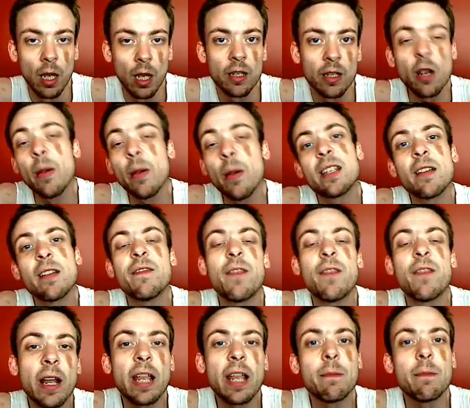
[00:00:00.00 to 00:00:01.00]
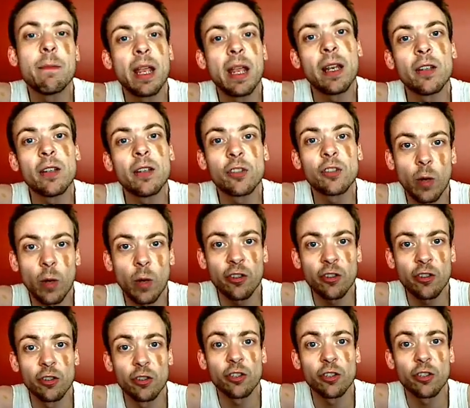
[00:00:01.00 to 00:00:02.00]
So it's a fucking meaningless
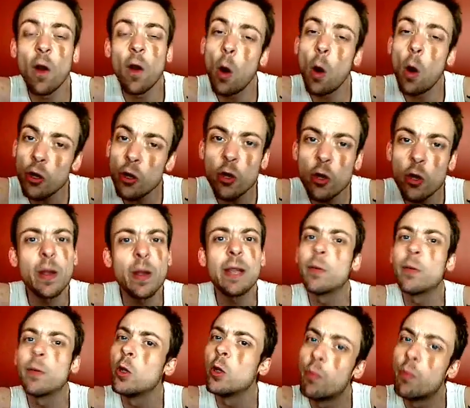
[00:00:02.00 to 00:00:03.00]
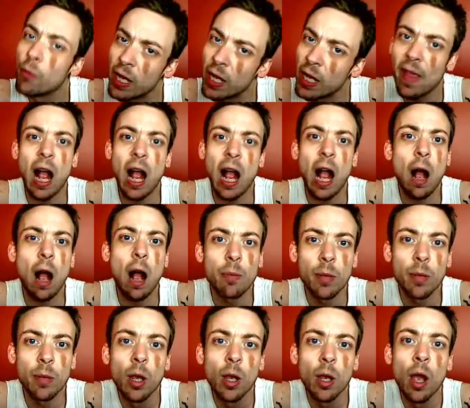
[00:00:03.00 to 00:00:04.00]
question. So for all you people who bring that
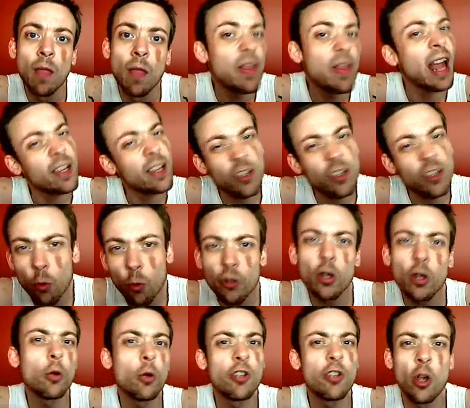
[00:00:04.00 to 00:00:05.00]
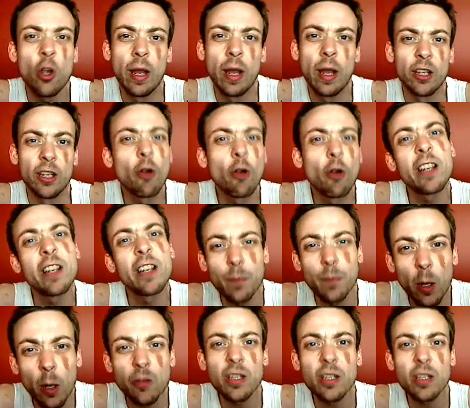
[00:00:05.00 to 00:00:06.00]
up, that's all you're doing. You're
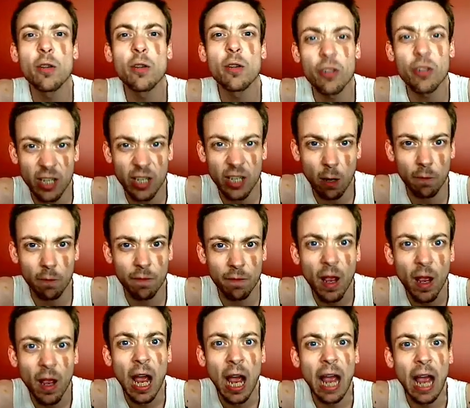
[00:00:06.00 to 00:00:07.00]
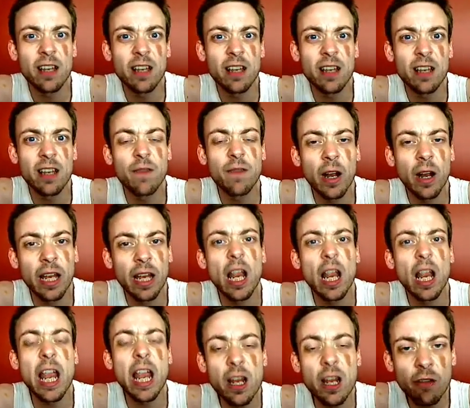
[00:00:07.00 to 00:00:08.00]
exposing yourself as the
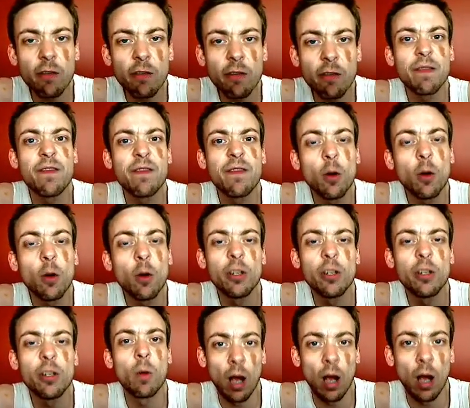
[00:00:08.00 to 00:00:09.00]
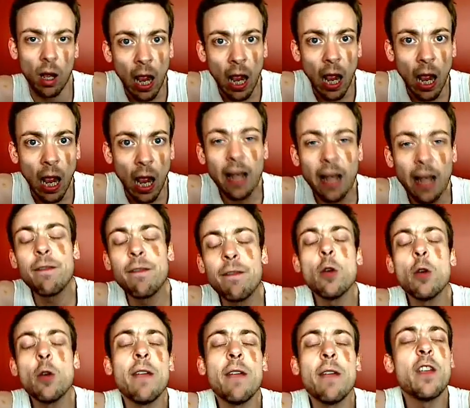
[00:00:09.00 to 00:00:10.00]
fucking ignorant fool you are. And if
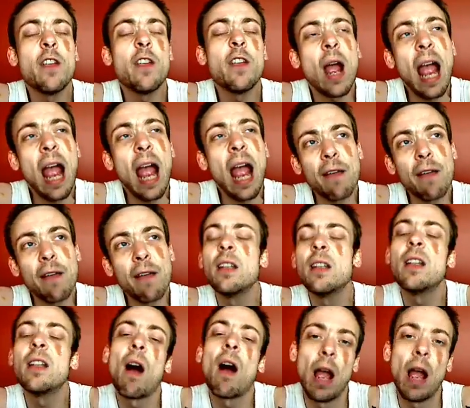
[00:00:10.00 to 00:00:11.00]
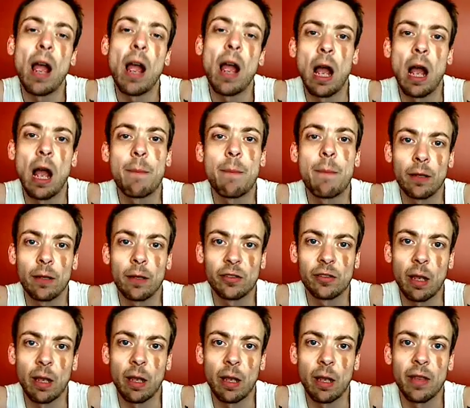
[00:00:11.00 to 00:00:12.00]
you have to lie about
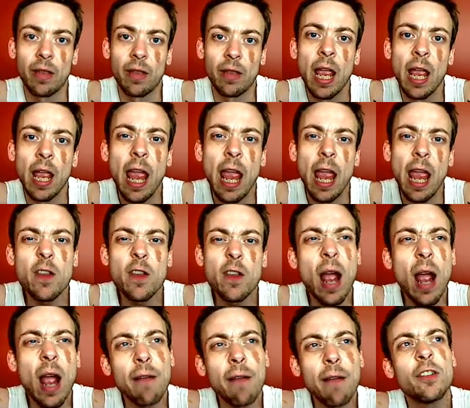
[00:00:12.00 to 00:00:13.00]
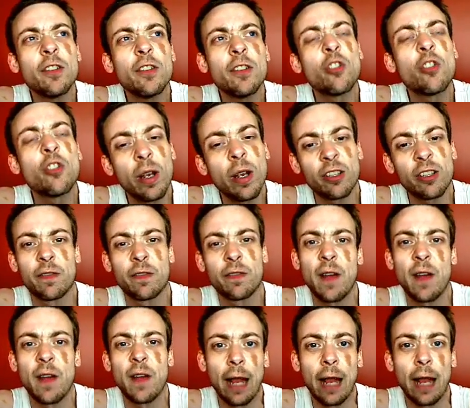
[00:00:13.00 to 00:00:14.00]
something, if you have to twist
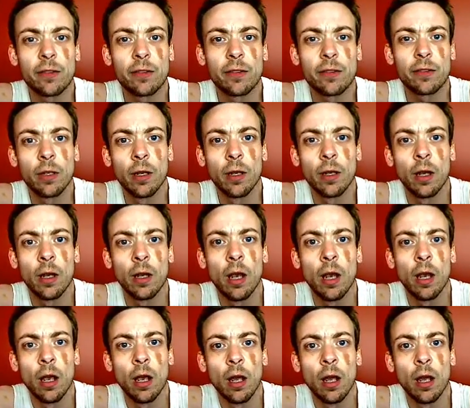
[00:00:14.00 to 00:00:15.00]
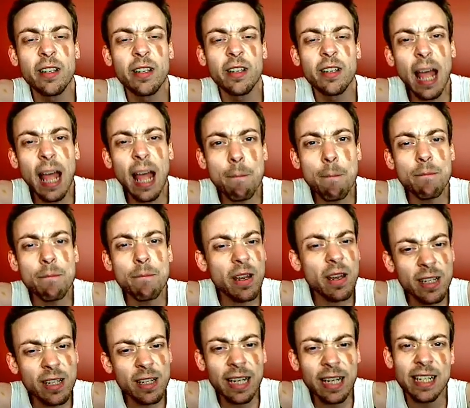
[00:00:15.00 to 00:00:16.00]
facts,
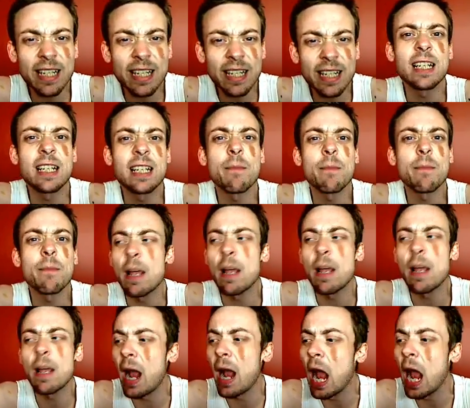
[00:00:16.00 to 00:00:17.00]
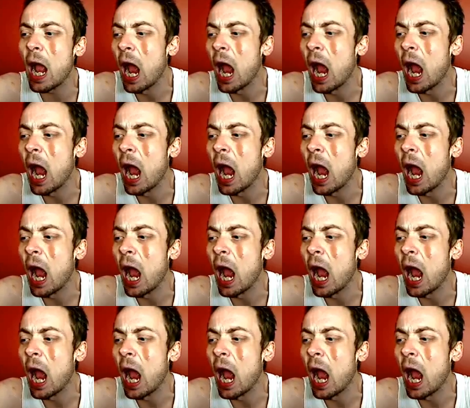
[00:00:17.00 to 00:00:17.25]
doesn't that say something about